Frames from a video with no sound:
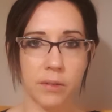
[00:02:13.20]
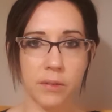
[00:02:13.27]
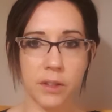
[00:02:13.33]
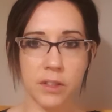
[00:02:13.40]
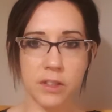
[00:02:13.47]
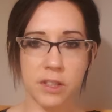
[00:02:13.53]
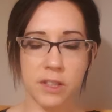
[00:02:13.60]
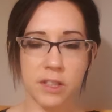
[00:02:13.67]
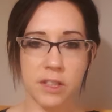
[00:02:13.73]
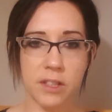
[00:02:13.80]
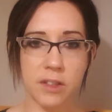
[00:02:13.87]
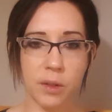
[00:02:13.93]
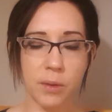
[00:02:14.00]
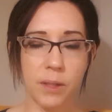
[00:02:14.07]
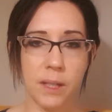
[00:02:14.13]
that is
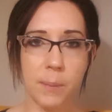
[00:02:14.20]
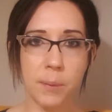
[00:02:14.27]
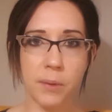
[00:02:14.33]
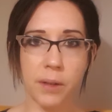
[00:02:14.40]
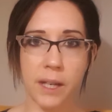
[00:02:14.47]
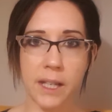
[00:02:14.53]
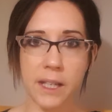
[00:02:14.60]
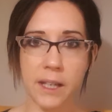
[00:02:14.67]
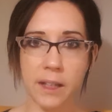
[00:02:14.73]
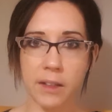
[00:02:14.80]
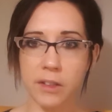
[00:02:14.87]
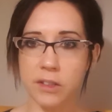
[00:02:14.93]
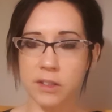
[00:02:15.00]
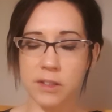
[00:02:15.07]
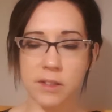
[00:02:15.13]
just so liberating,
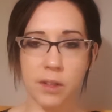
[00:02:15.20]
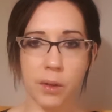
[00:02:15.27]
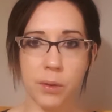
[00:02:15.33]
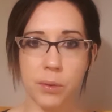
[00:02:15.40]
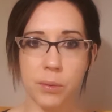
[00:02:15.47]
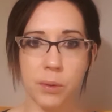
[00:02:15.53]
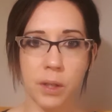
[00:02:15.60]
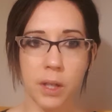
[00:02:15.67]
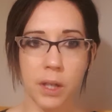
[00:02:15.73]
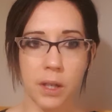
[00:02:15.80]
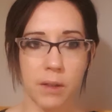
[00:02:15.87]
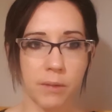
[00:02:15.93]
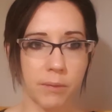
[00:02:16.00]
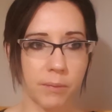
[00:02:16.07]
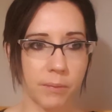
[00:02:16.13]
and just so,
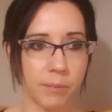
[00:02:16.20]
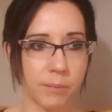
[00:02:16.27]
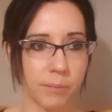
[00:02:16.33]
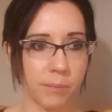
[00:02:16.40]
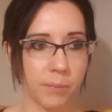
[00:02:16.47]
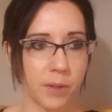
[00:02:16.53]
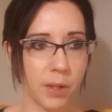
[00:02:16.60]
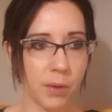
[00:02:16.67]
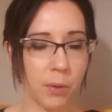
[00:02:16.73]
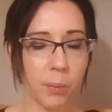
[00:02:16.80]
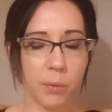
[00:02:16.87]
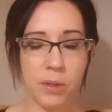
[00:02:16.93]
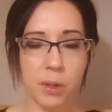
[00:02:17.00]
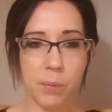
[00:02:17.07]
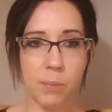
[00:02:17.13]
you know,
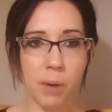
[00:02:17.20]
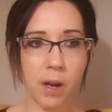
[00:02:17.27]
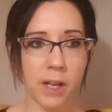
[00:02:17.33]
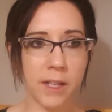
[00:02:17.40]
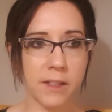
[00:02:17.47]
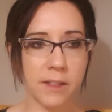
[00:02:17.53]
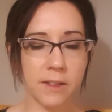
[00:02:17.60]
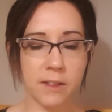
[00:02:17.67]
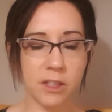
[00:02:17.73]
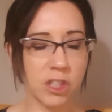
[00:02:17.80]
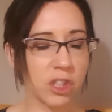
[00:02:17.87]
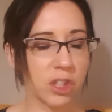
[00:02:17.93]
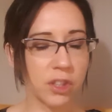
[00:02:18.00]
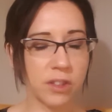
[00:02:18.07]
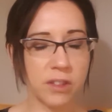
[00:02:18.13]
not so mired in the
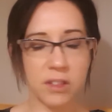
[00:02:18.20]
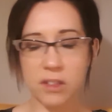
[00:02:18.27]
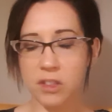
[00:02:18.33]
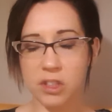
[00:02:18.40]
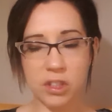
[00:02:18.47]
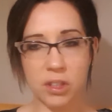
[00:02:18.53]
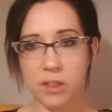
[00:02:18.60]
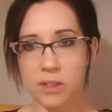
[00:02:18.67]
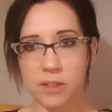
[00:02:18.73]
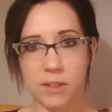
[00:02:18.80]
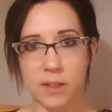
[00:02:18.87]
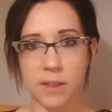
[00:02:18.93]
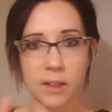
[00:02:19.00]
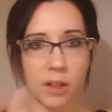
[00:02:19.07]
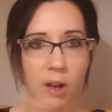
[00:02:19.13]
shoulds and the
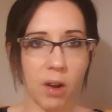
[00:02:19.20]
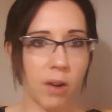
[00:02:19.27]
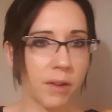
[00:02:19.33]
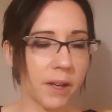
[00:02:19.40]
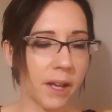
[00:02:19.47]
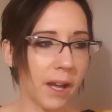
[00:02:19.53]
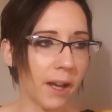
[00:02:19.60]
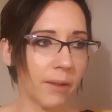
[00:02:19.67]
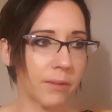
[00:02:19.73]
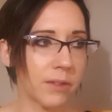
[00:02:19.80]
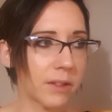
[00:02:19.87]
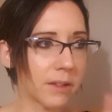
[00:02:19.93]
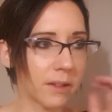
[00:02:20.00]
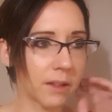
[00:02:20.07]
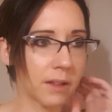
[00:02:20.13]
shouldn'ts and the can't haves
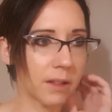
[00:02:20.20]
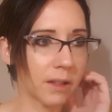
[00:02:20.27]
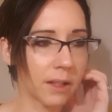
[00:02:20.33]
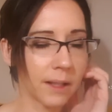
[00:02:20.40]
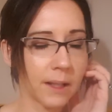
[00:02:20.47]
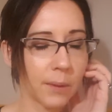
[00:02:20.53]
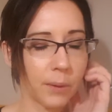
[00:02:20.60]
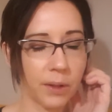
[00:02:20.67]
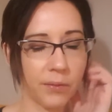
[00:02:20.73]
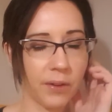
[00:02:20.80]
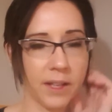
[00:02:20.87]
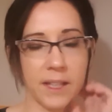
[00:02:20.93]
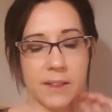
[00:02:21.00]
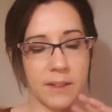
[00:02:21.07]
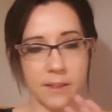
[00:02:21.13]
and the, well, if
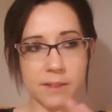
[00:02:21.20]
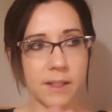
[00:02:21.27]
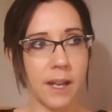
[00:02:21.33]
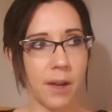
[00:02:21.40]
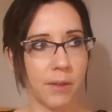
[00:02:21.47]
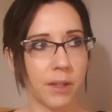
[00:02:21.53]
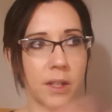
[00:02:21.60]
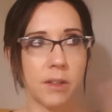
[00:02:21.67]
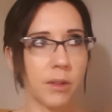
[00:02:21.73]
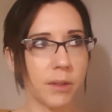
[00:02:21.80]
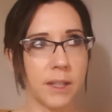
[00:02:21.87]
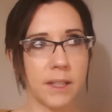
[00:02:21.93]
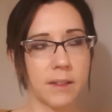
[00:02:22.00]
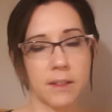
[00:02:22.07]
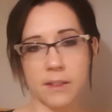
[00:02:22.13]
I eat this now then I don't
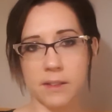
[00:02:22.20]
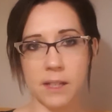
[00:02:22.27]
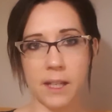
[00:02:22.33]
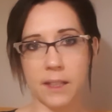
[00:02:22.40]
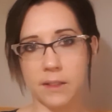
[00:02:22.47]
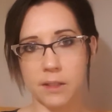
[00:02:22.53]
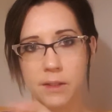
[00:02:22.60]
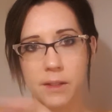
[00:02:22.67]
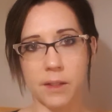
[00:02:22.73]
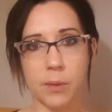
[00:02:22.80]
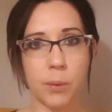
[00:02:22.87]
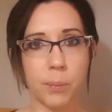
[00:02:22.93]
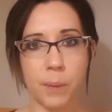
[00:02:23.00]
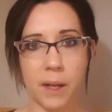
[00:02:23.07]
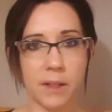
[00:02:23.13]
eat this later, then it
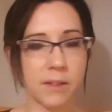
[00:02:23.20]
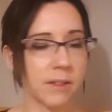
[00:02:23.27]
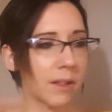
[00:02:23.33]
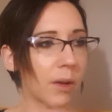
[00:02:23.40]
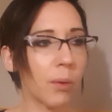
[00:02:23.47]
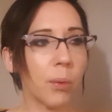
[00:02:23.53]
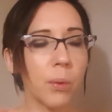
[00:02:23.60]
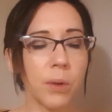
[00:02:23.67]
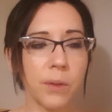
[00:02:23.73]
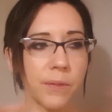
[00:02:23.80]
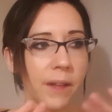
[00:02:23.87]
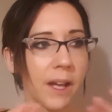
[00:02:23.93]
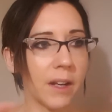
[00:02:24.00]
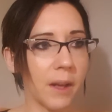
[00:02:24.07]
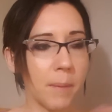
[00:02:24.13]
all balances. All of
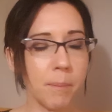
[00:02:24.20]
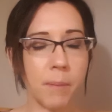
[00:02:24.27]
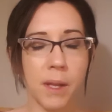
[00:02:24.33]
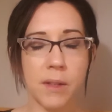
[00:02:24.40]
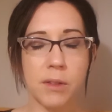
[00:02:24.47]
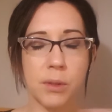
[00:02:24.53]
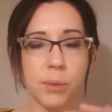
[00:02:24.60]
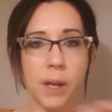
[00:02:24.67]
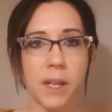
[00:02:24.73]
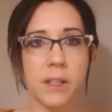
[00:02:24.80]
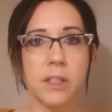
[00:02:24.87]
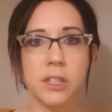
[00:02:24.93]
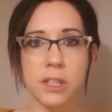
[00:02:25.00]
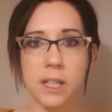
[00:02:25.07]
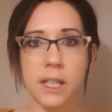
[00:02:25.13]
that like mental
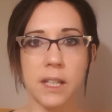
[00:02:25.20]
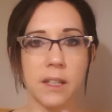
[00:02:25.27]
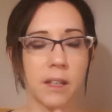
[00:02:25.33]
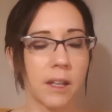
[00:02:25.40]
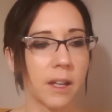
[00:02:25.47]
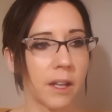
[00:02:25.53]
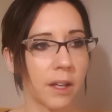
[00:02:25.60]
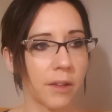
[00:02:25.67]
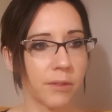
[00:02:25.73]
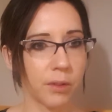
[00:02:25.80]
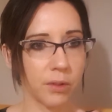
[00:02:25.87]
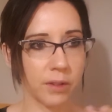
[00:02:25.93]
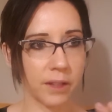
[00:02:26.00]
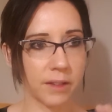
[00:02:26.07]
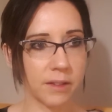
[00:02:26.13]
energy
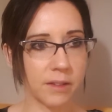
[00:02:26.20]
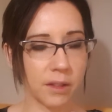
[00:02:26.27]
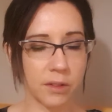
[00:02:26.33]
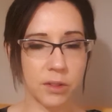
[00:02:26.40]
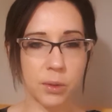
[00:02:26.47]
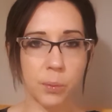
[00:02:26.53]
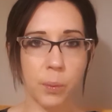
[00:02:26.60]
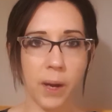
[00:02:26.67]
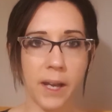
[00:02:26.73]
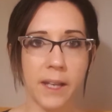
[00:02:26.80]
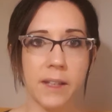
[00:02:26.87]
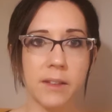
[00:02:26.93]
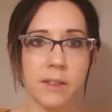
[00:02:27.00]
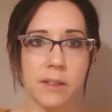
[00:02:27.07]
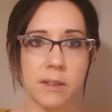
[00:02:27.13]
feels like such a
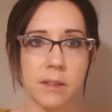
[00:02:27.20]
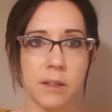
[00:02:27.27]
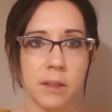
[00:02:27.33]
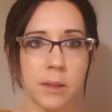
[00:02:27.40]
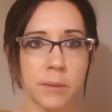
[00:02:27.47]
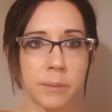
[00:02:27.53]
waste.